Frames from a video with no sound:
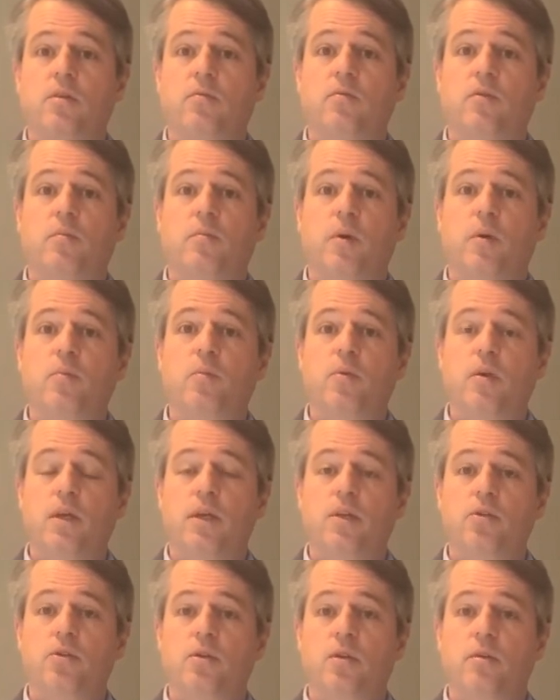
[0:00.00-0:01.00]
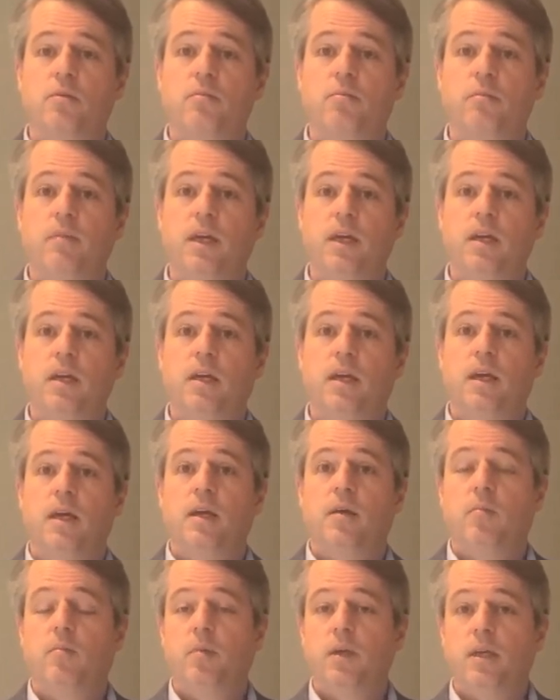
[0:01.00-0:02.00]
of the population may
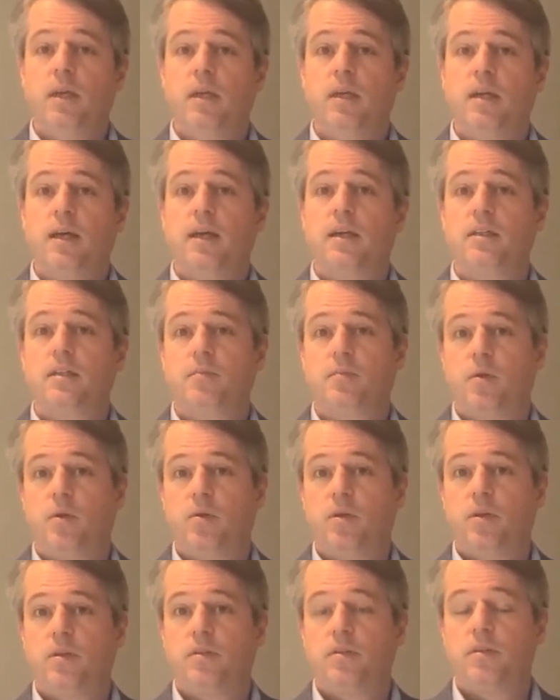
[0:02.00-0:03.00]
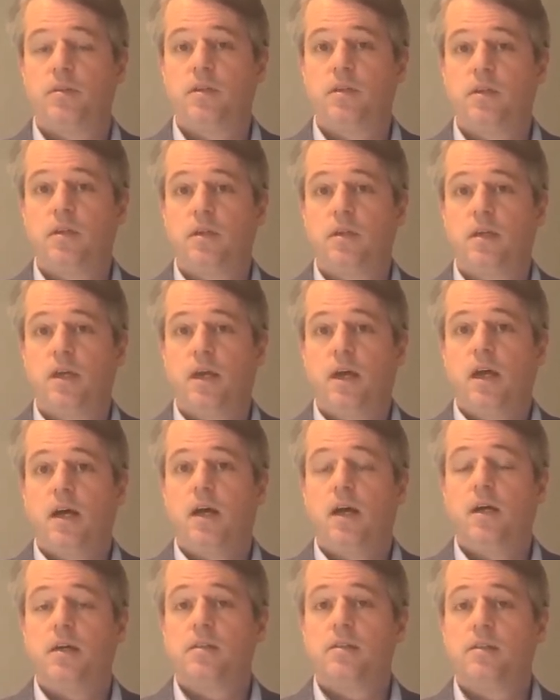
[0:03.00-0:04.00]
be experiencing
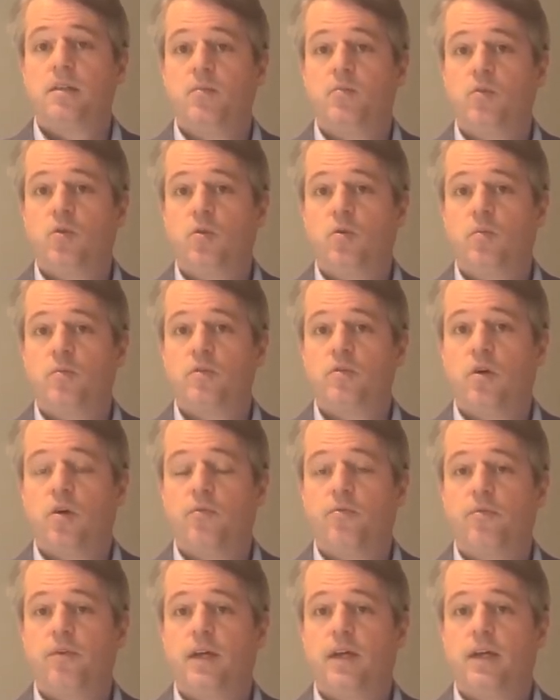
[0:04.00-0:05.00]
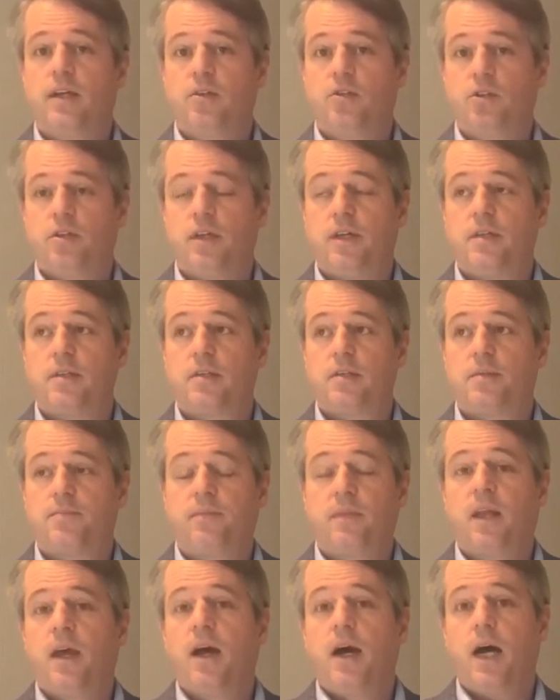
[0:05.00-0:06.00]
symptoms of HS.
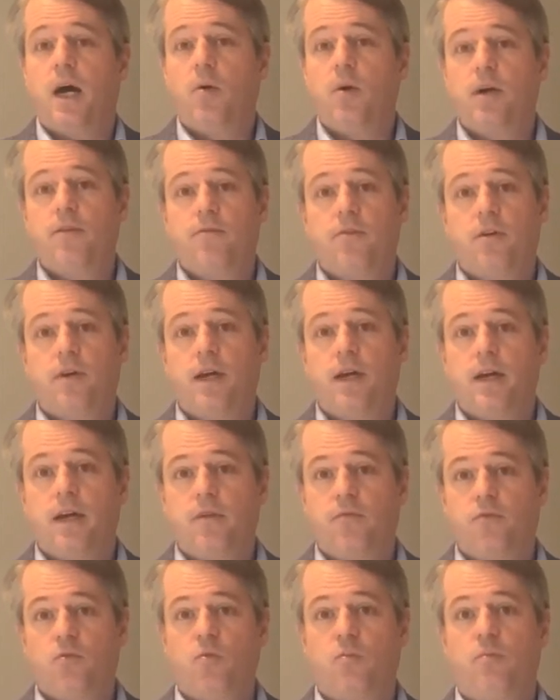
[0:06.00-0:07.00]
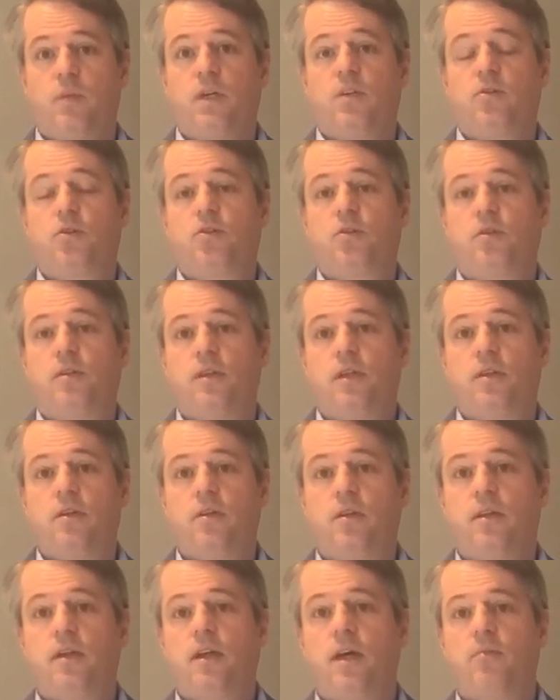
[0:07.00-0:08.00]
However, I have to mention that the
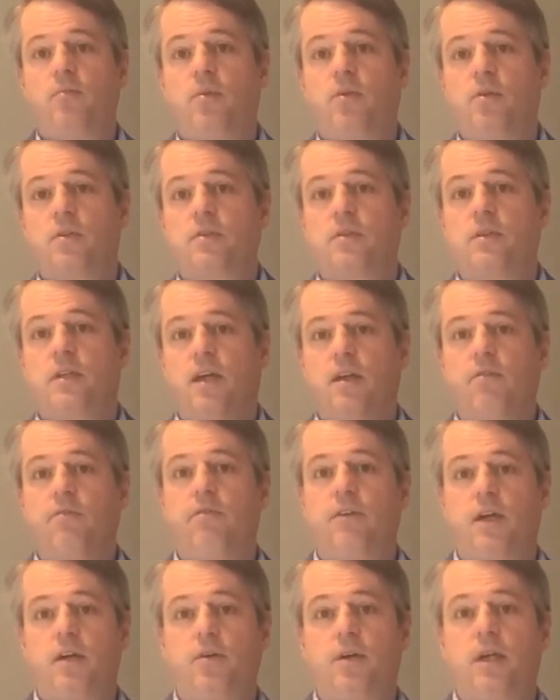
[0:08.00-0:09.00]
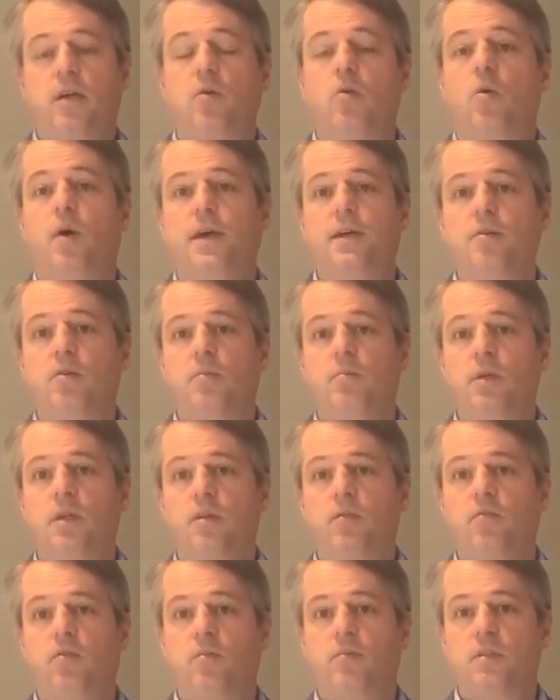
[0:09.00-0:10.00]
numbers can vary quite a bit
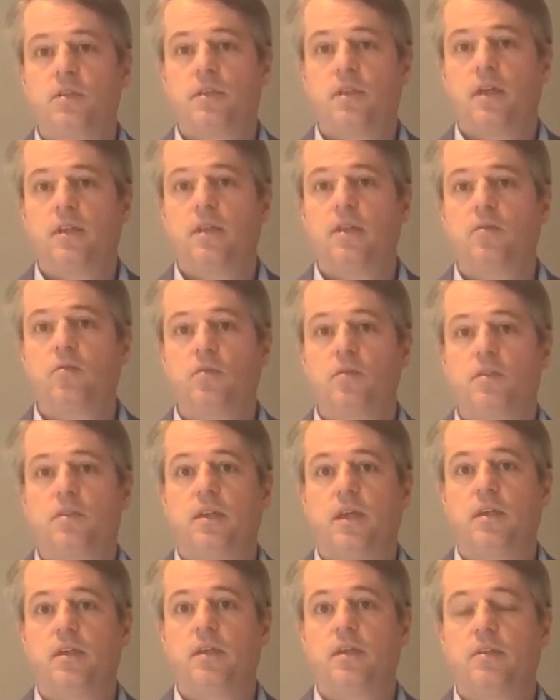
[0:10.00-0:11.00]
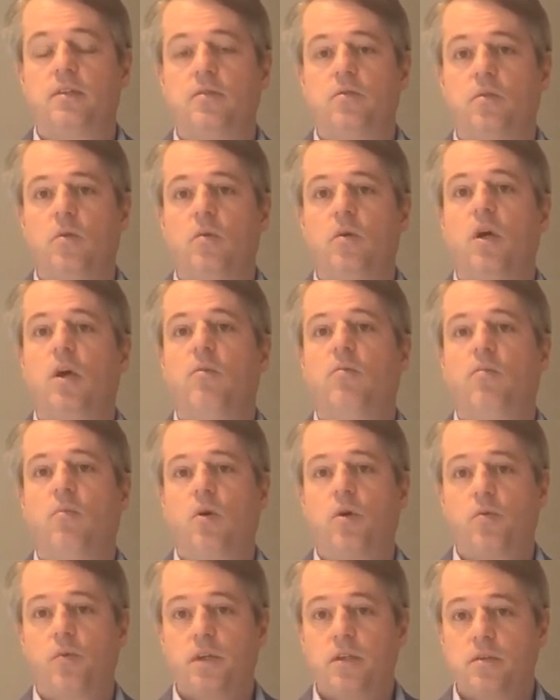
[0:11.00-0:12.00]
from study to study, so
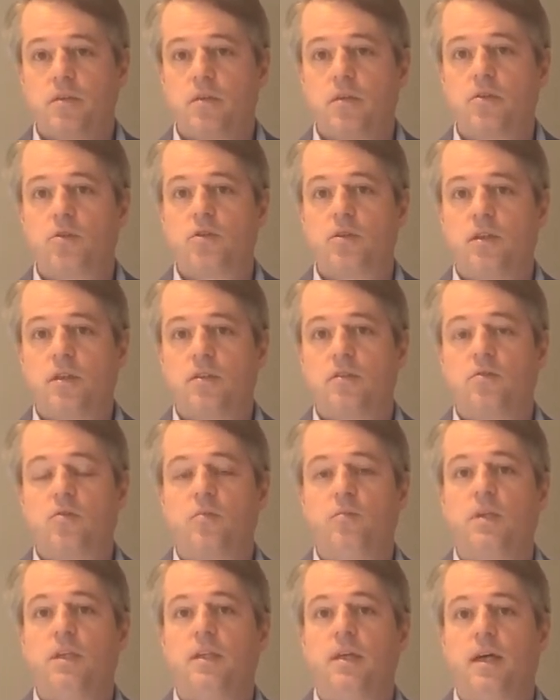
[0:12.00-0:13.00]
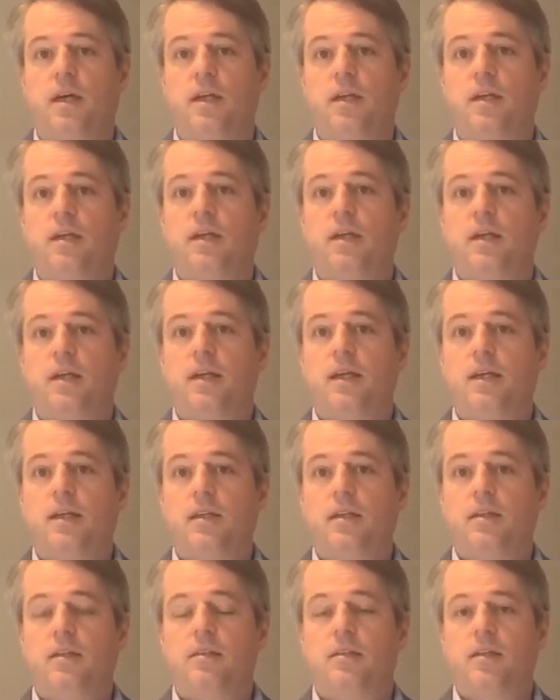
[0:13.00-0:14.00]
more research needs to be done in
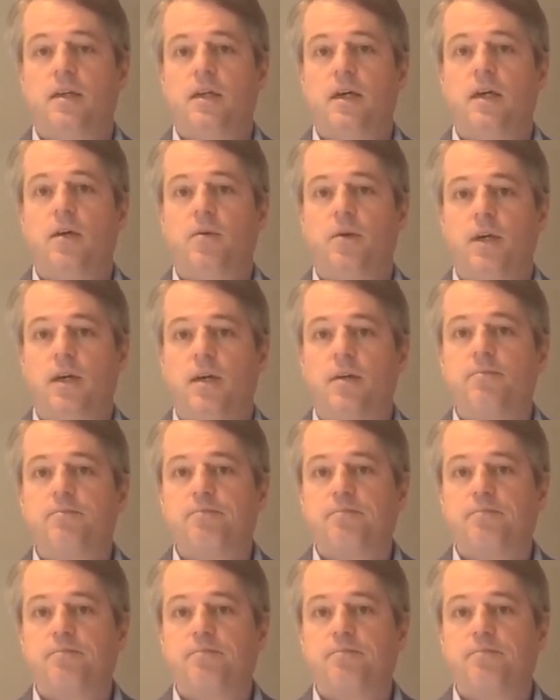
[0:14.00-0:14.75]
this area.